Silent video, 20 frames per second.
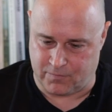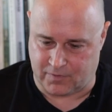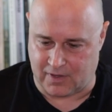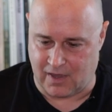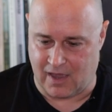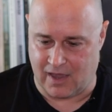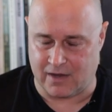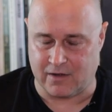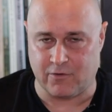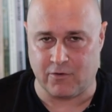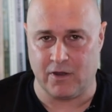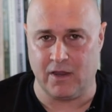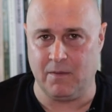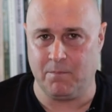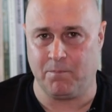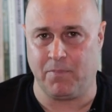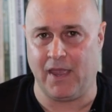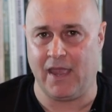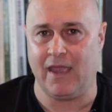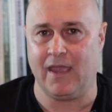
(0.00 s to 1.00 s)

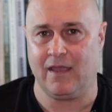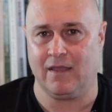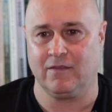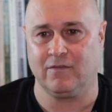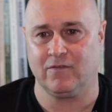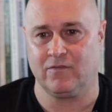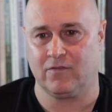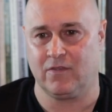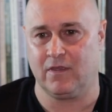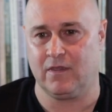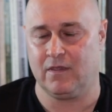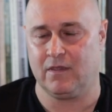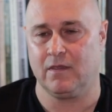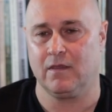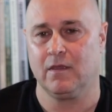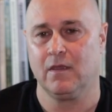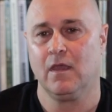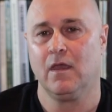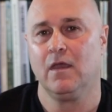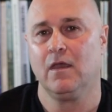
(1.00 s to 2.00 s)
concrete pads.
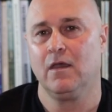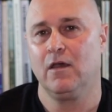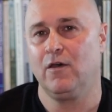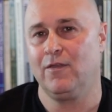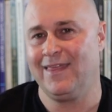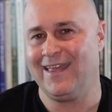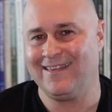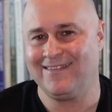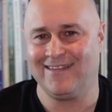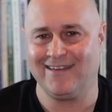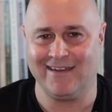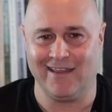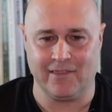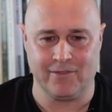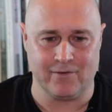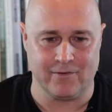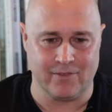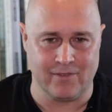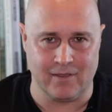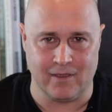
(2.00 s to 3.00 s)
Well, that's
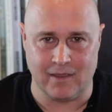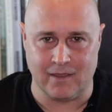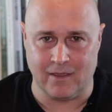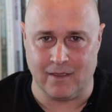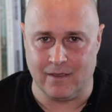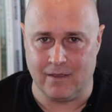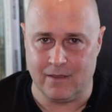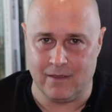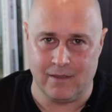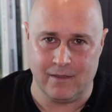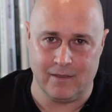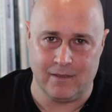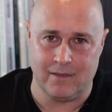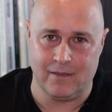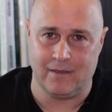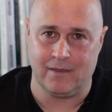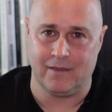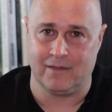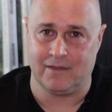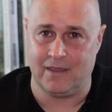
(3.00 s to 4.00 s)
another thing.
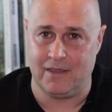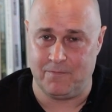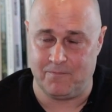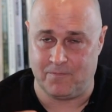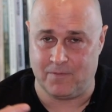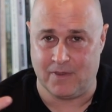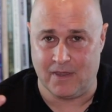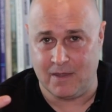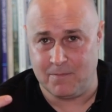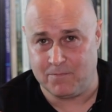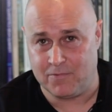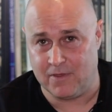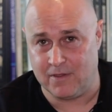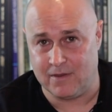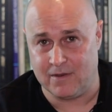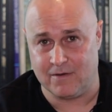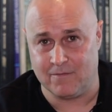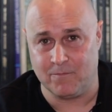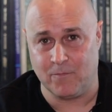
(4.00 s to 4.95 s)
I keep thinking